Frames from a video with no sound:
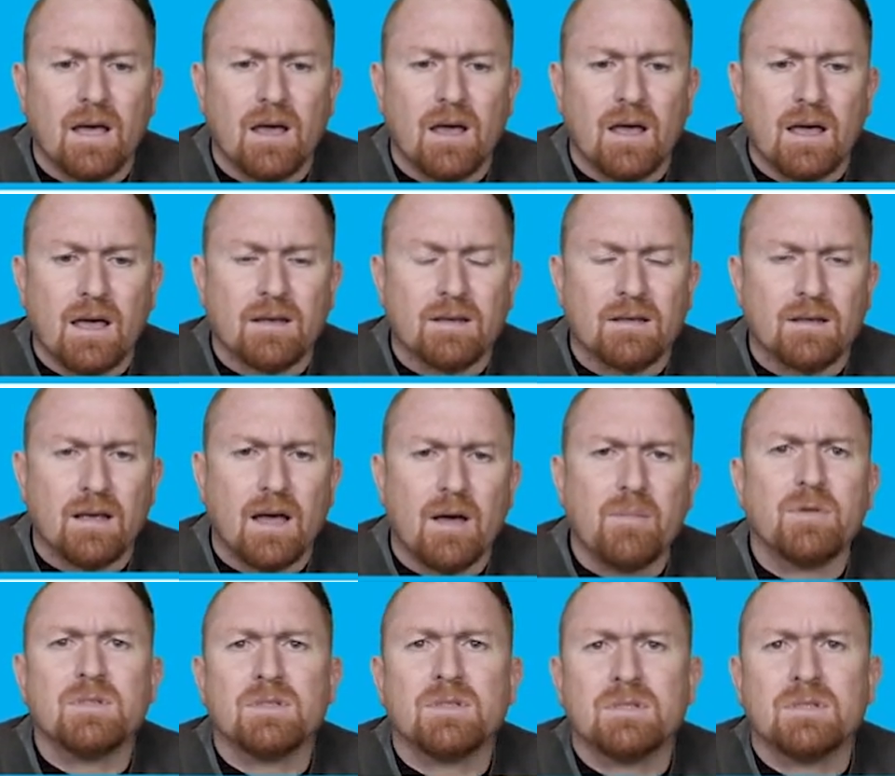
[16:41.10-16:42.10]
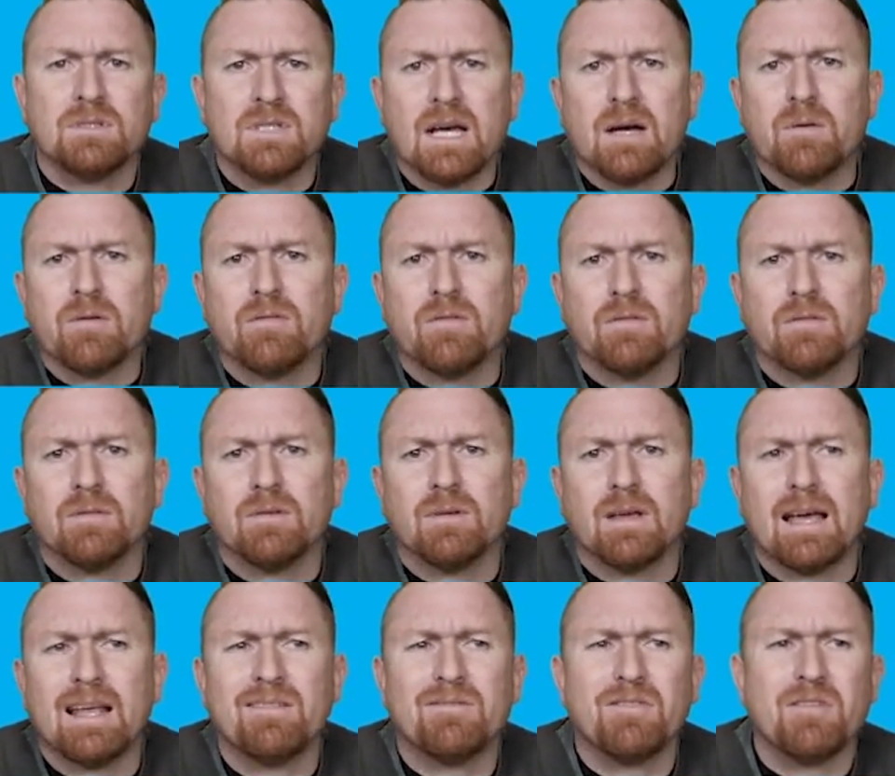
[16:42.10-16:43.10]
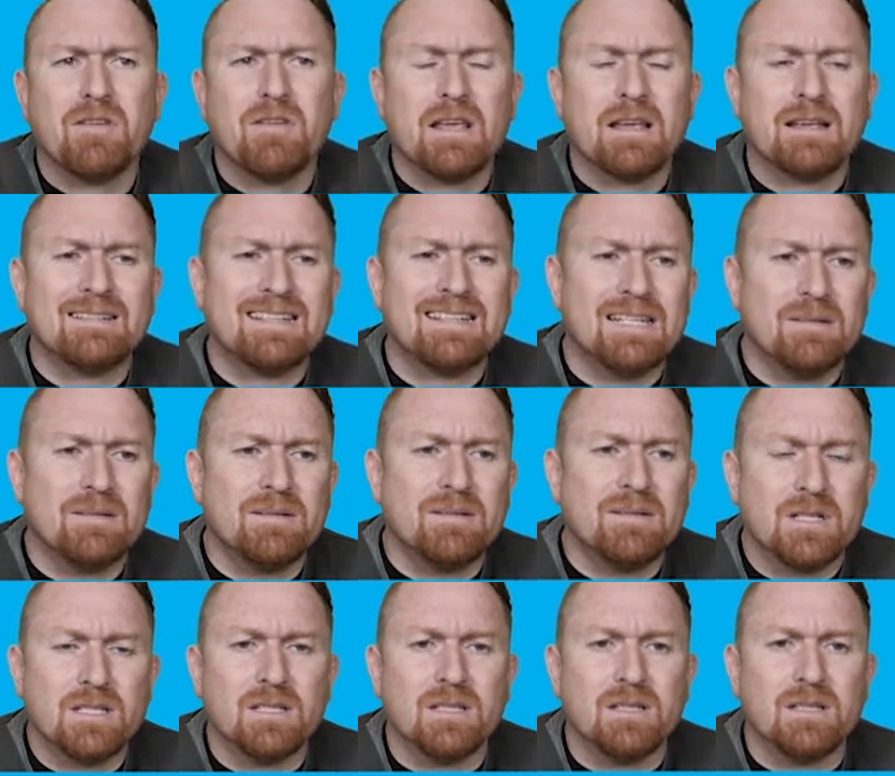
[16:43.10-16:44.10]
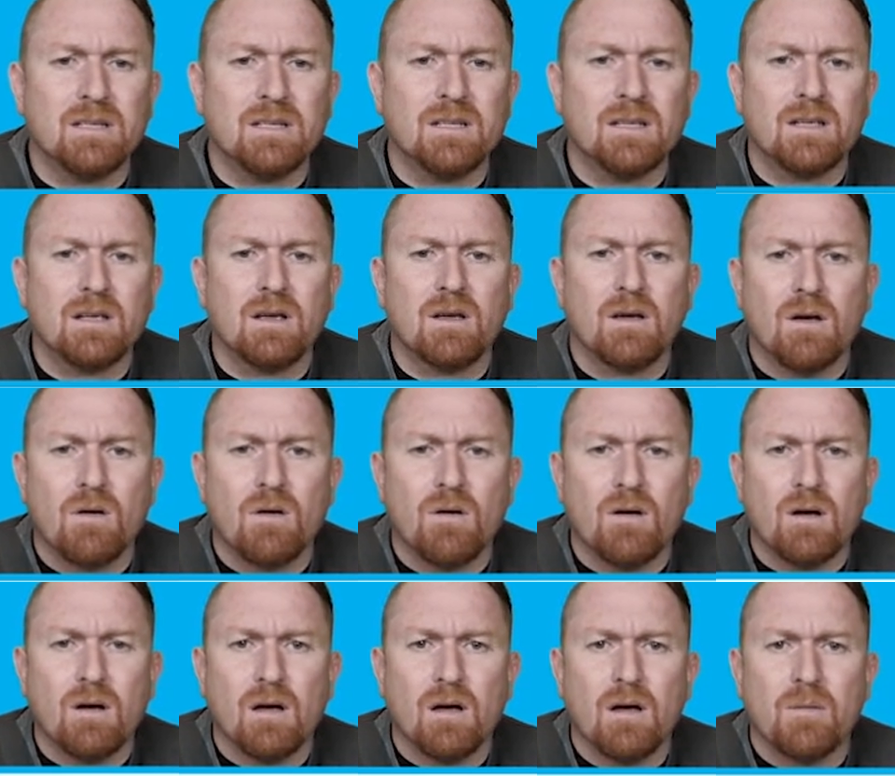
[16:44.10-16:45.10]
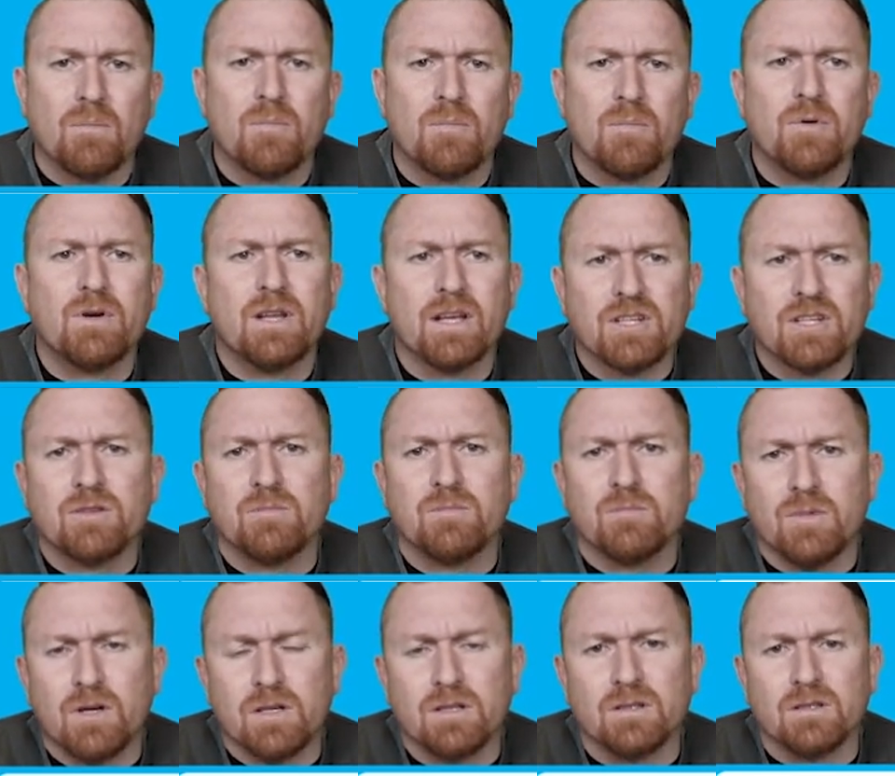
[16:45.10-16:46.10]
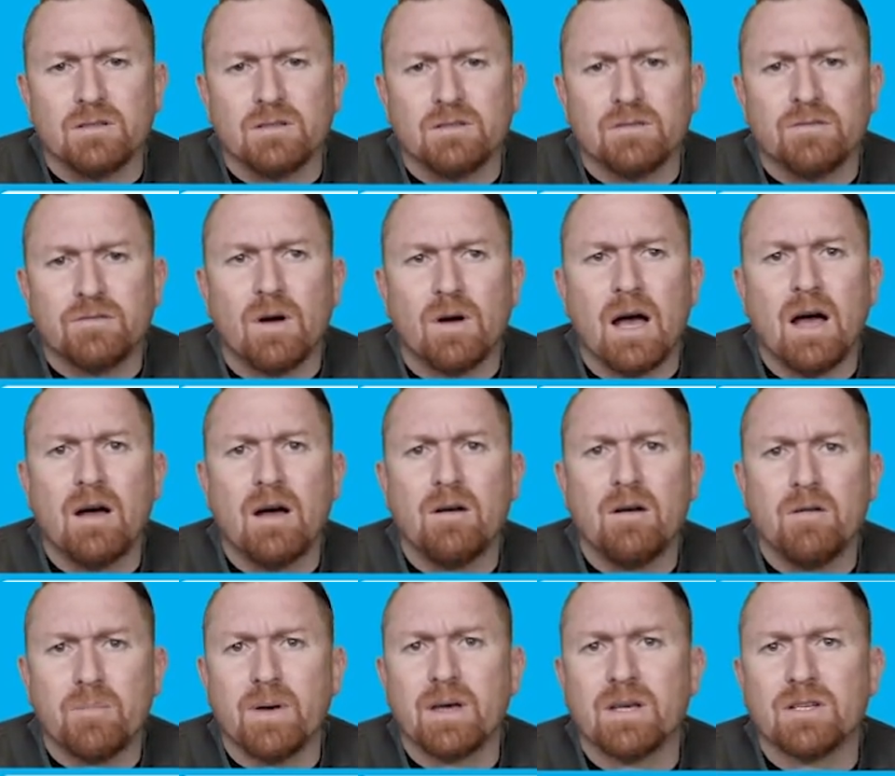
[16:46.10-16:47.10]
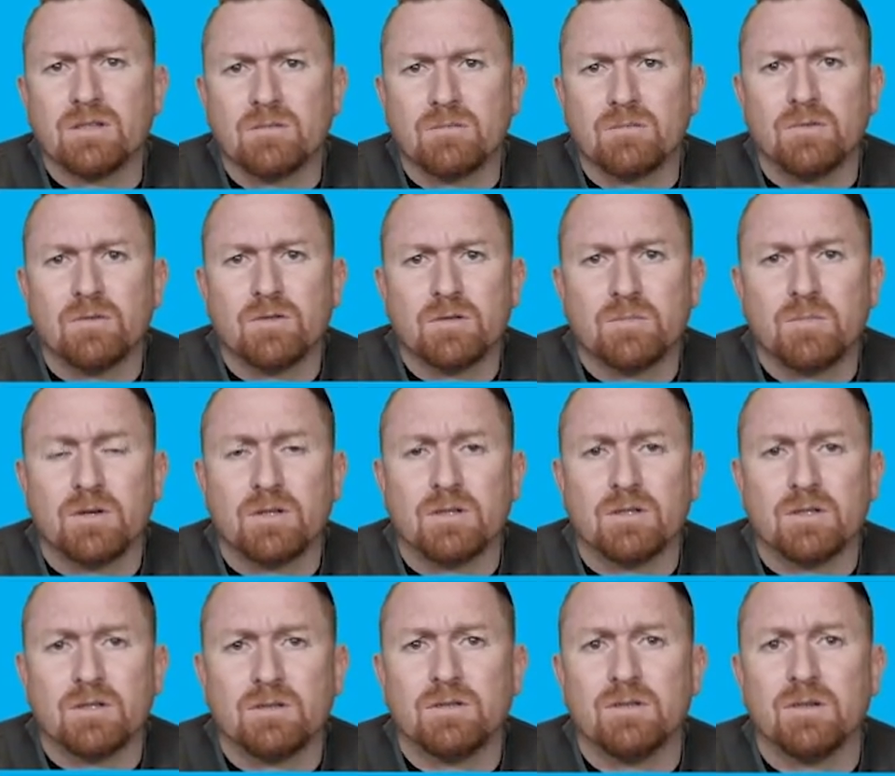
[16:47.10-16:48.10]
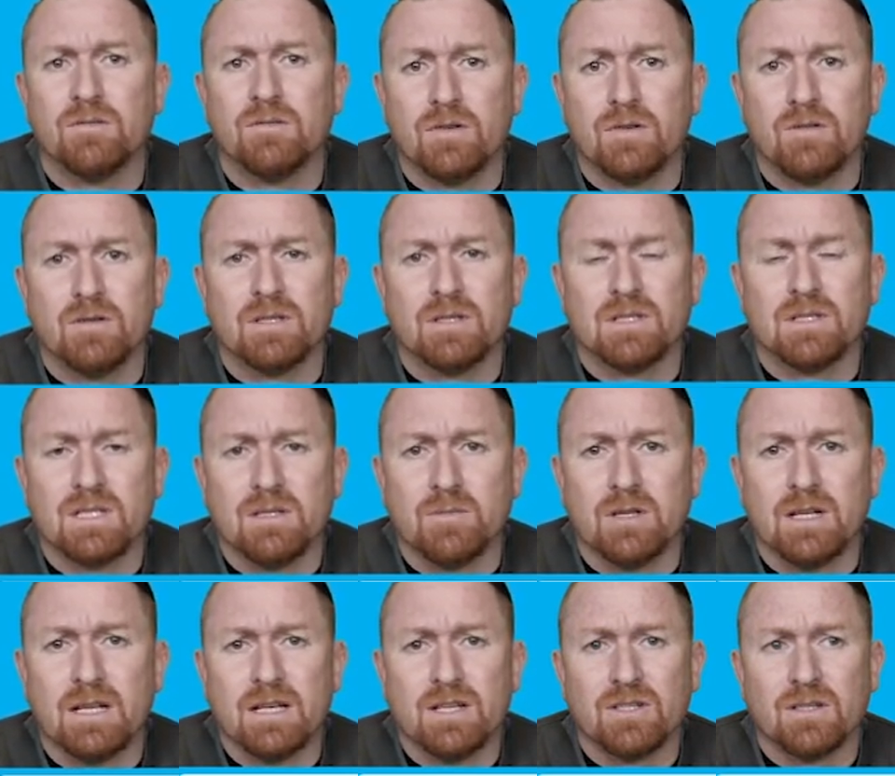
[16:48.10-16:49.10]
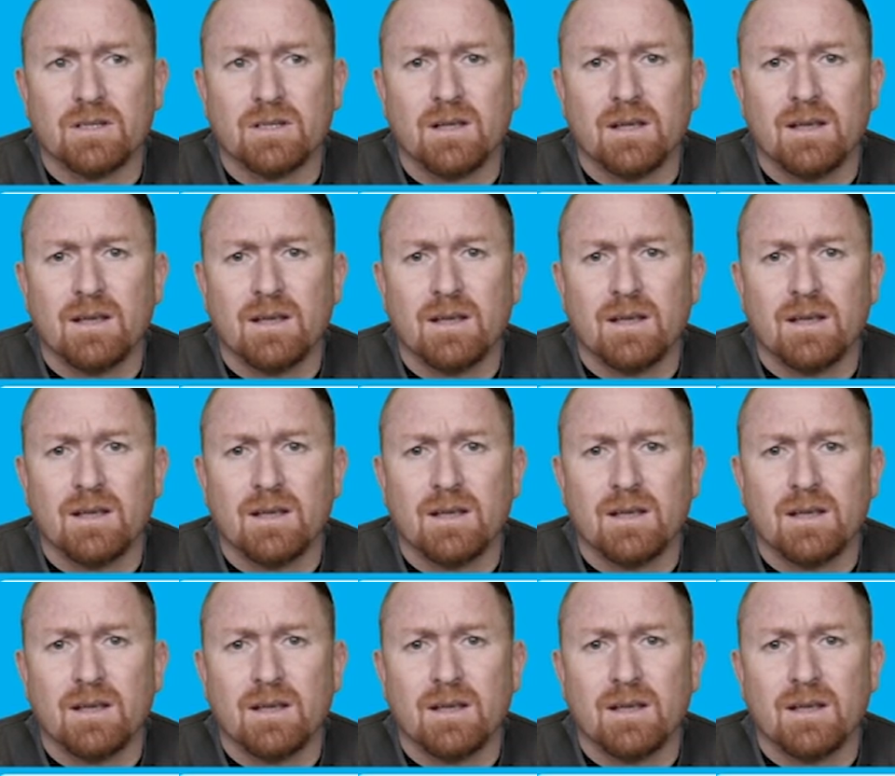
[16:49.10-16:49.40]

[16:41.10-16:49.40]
And up until now, we've had a very limited prediction model for how a patient will respond to ovarian stimulation.